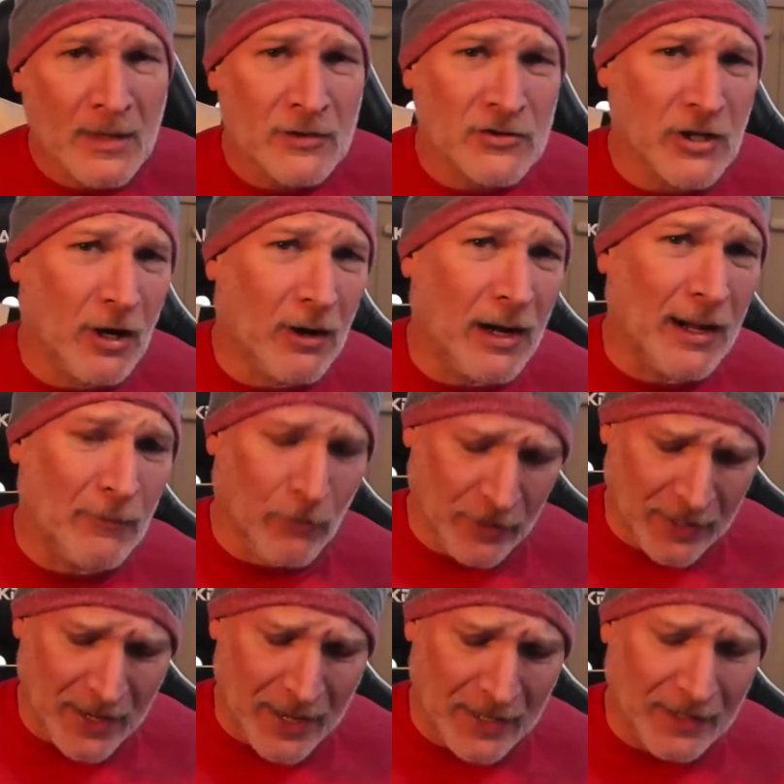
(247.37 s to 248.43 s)
So I went
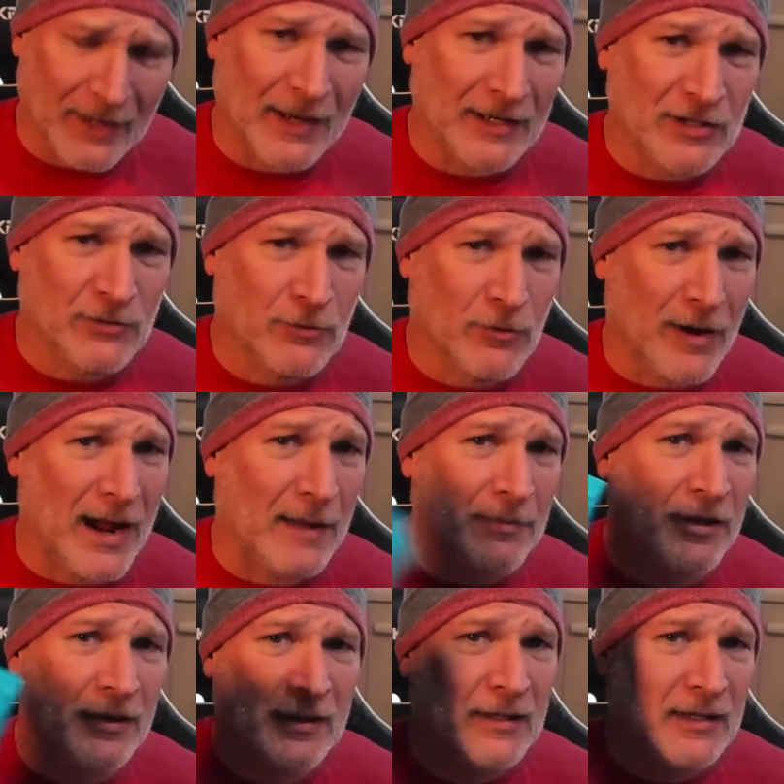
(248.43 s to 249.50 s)
ahead and I just grabbed
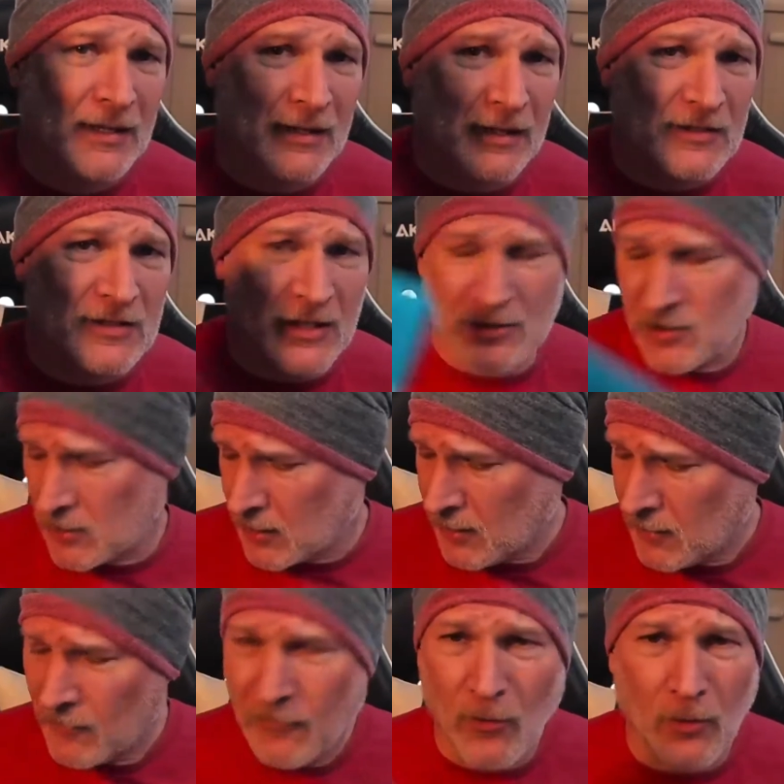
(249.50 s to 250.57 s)
an extension
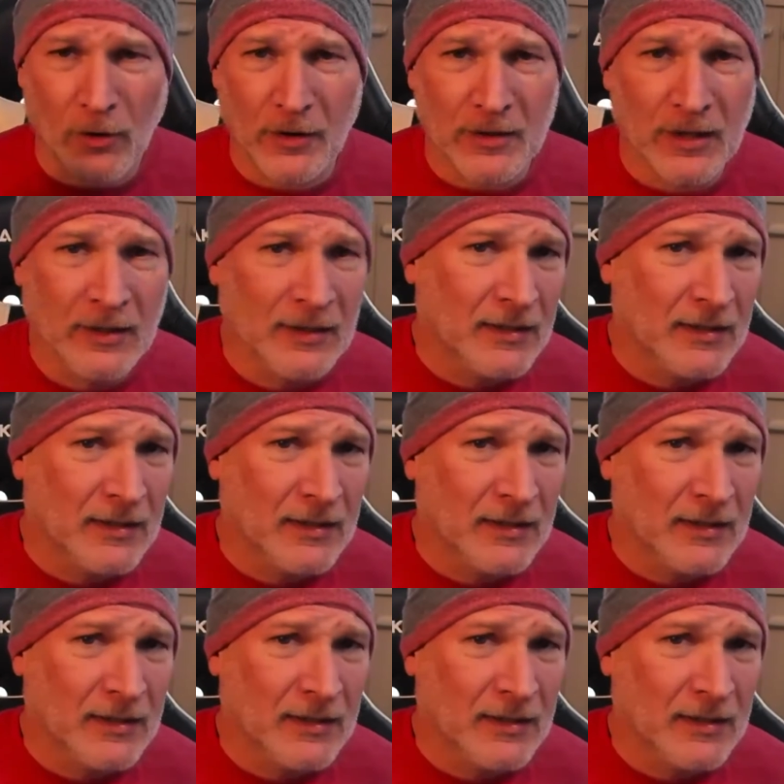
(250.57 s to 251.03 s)
for it.